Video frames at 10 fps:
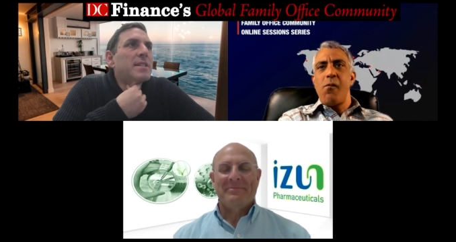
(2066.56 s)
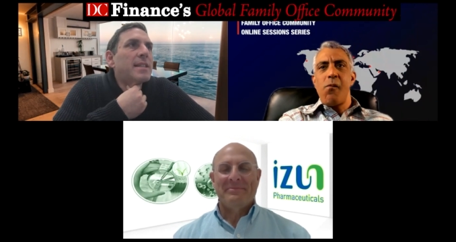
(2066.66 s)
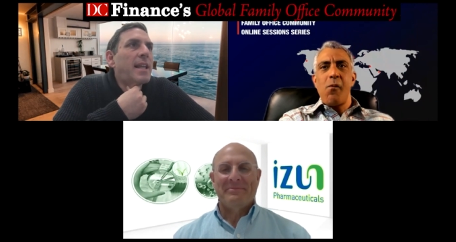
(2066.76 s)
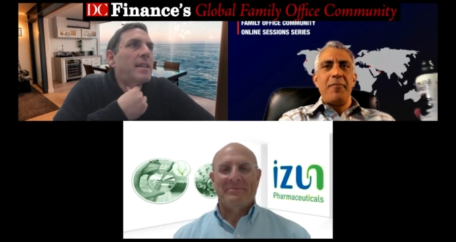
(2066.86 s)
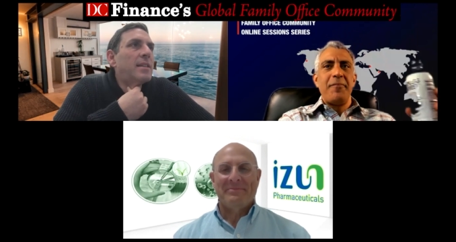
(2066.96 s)

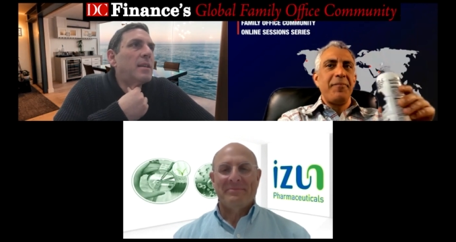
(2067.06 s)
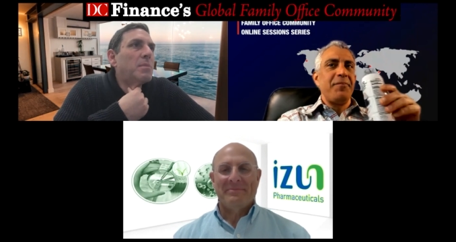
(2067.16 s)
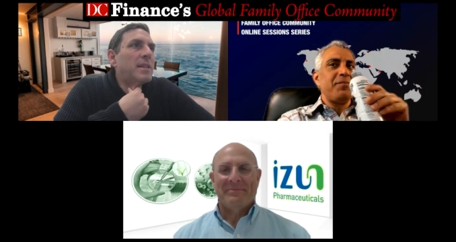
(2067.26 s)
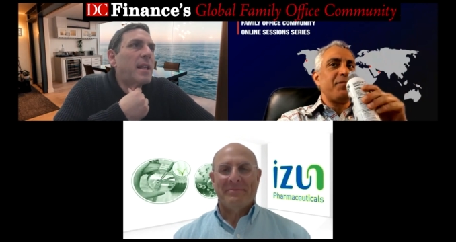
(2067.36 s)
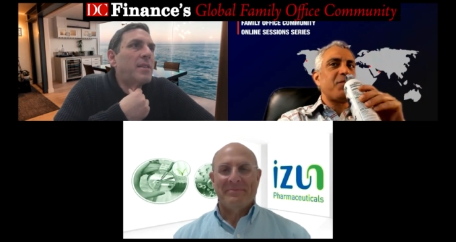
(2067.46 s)

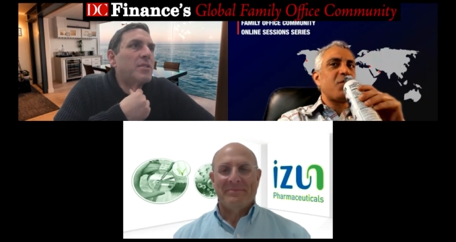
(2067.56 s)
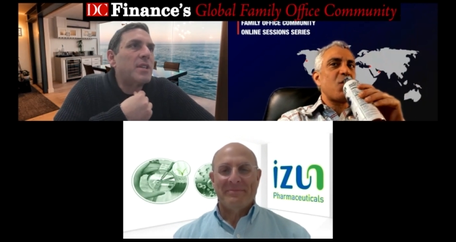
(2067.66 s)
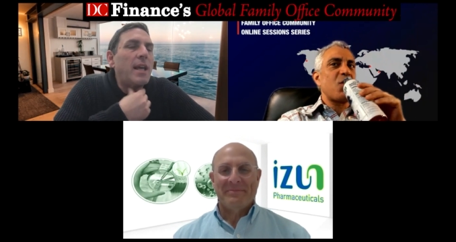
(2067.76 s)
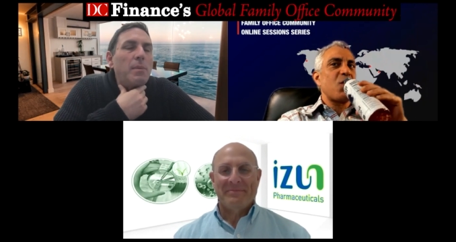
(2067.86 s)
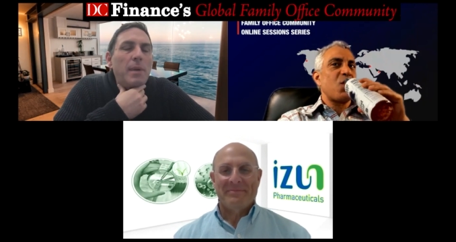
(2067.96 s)
Speaker 1: attendee, but then there's
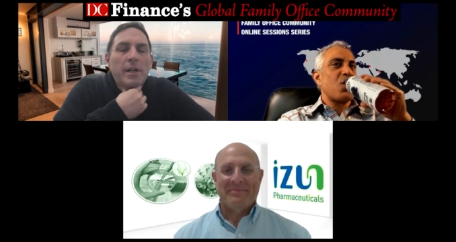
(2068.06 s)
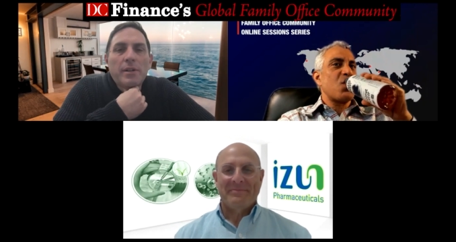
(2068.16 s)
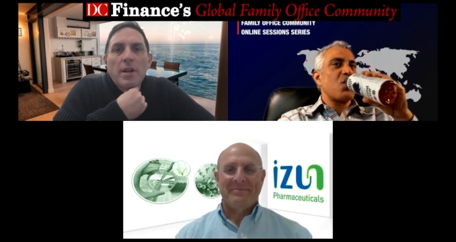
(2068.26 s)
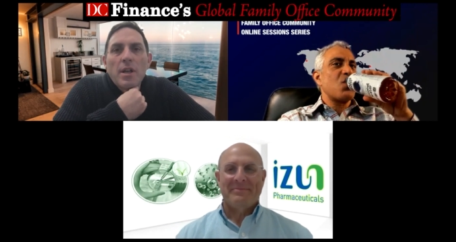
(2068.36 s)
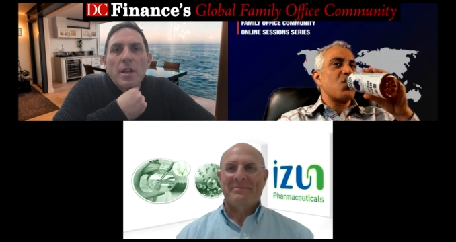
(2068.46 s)
a name
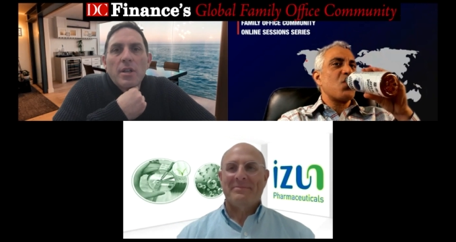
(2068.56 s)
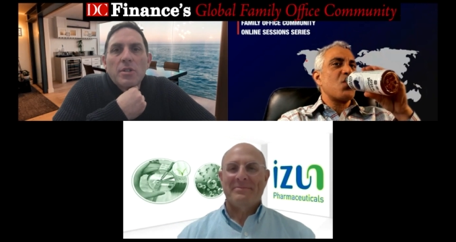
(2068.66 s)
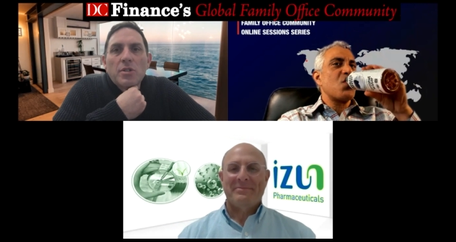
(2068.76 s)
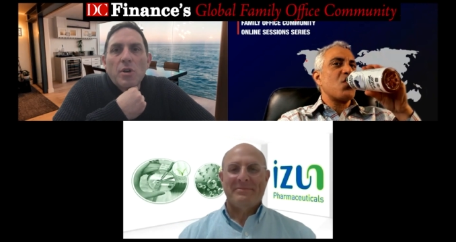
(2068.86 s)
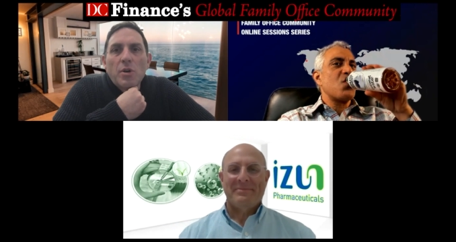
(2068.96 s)
here.
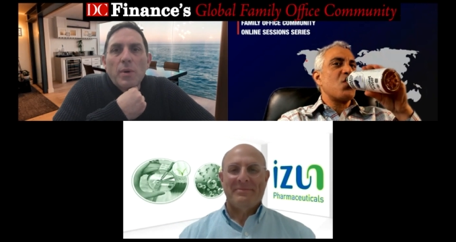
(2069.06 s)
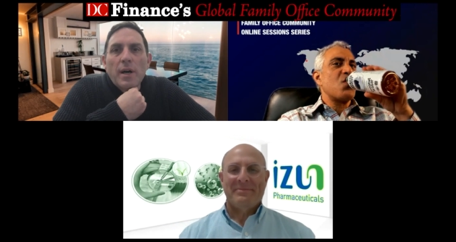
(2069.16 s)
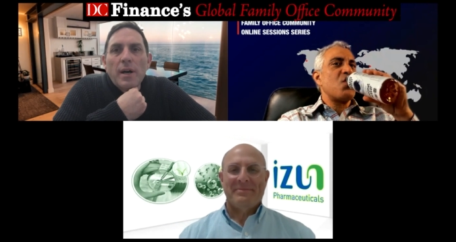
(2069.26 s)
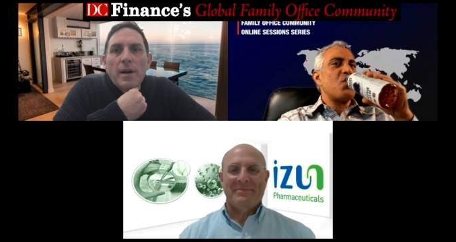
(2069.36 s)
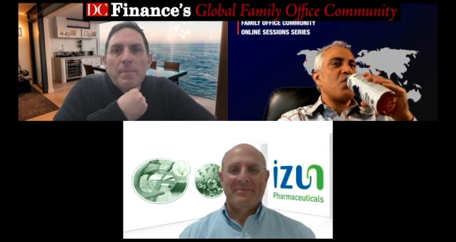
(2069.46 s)

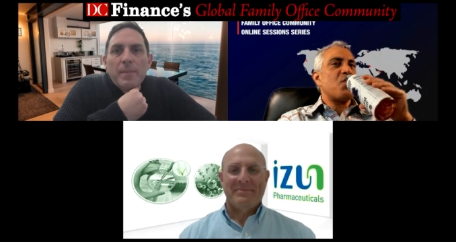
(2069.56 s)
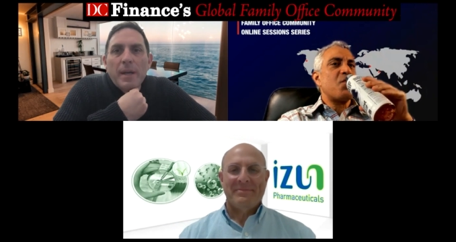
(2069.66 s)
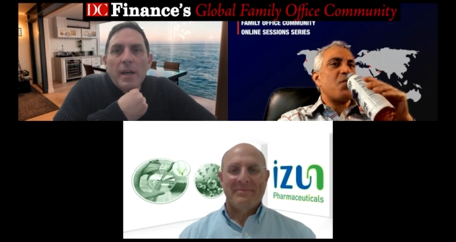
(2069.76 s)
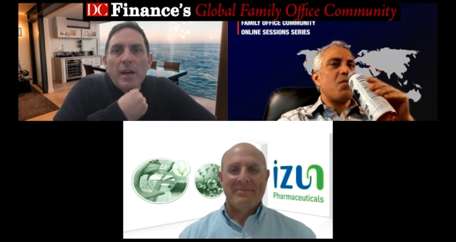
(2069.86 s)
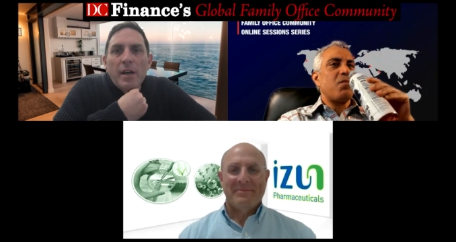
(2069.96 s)
So
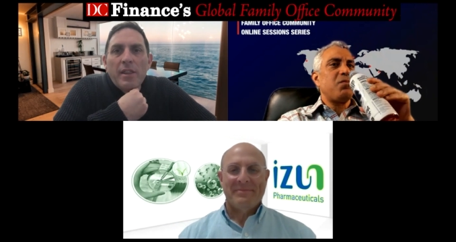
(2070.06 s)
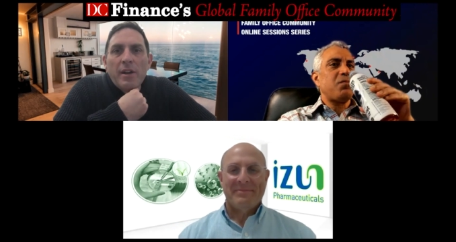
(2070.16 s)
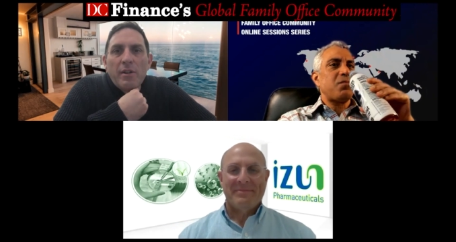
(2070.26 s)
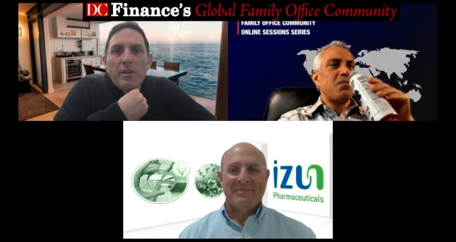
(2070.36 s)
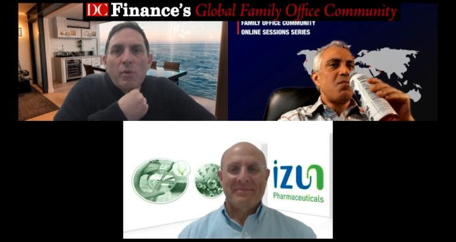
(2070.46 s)
um, uh,
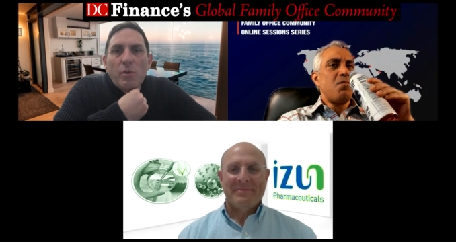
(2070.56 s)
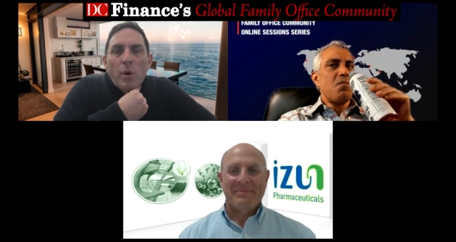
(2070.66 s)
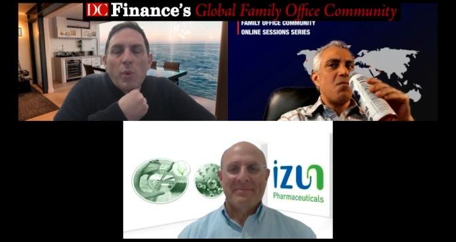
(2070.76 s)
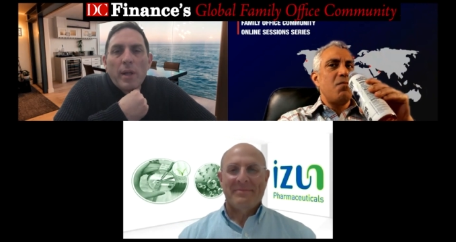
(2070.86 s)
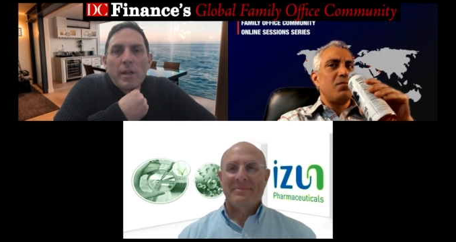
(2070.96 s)
there, you
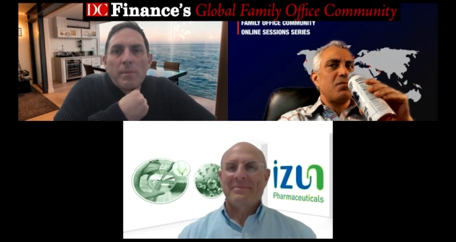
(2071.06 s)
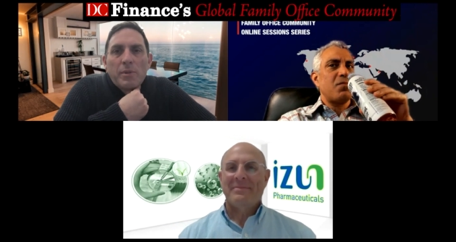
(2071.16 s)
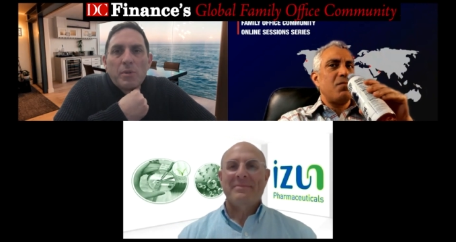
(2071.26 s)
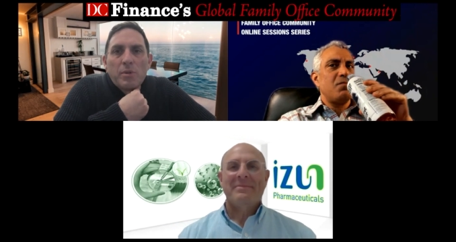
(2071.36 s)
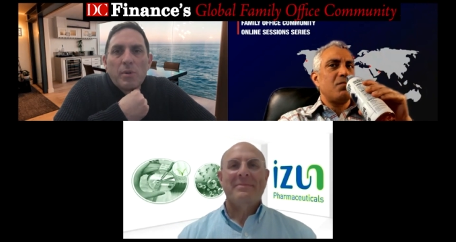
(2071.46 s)
are
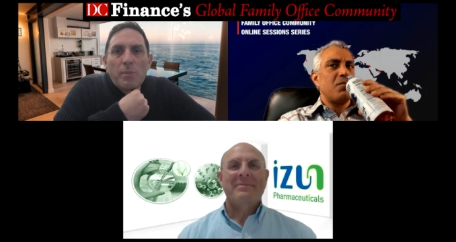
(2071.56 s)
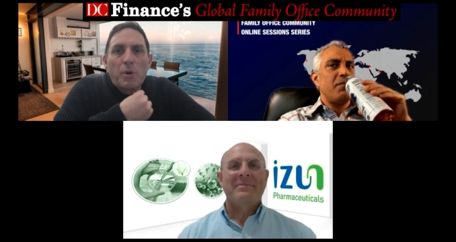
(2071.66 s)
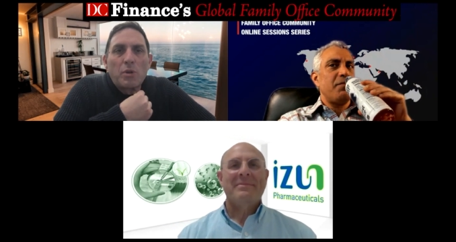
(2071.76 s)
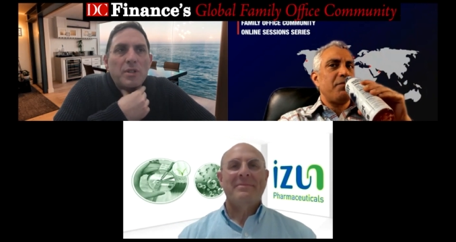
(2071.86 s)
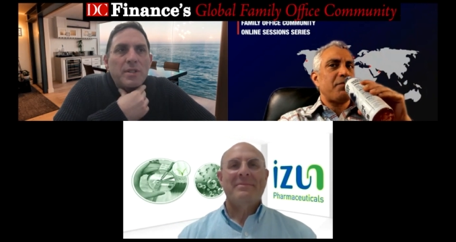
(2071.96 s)
welcome to
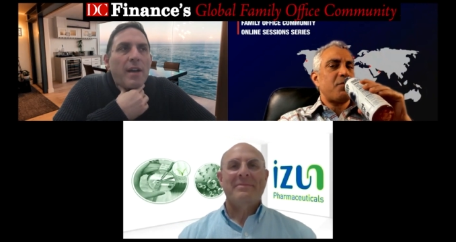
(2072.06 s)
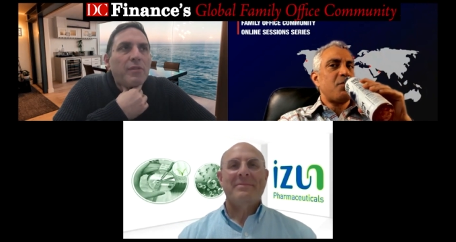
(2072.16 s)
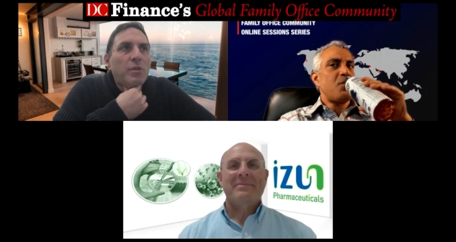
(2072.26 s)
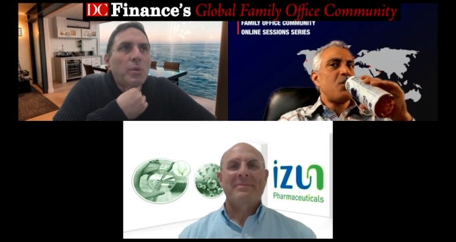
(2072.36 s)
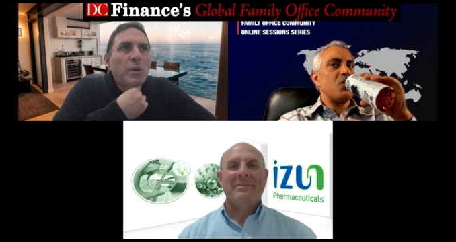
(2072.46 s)
approach us
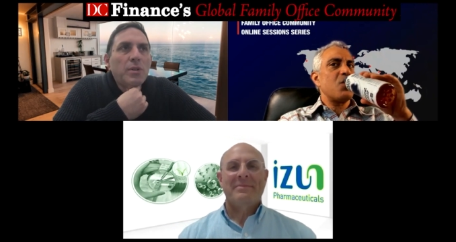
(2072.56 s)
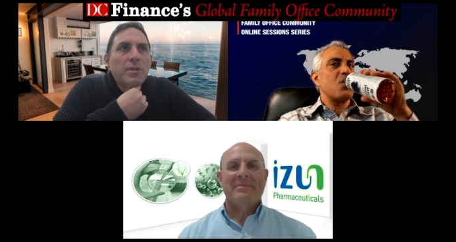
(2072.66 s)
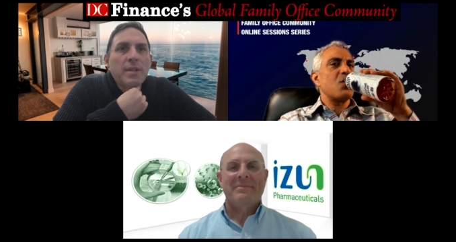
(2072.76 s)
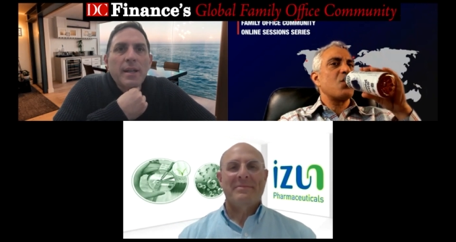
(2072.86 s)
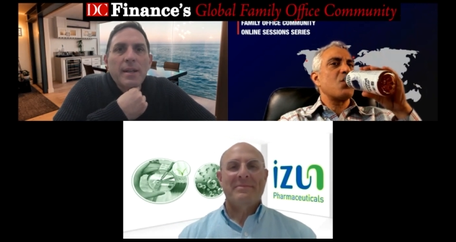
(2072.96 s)

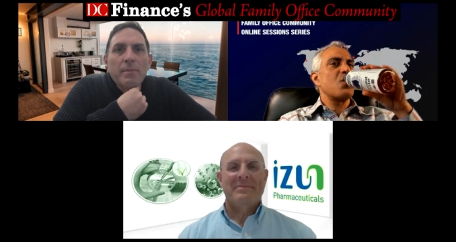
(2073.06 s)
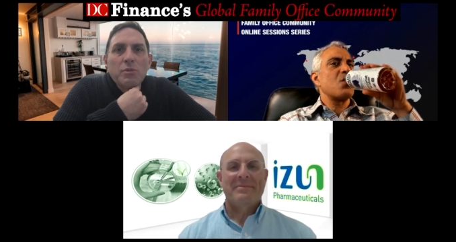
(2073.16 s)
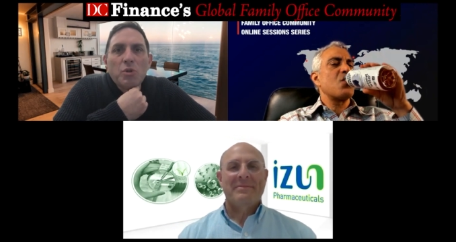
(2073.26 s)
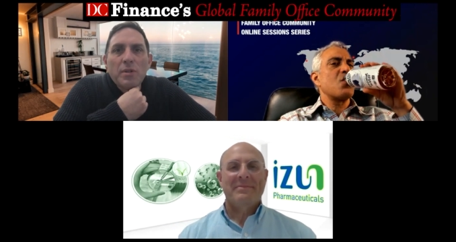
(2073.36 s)
afterwards, and I'm sure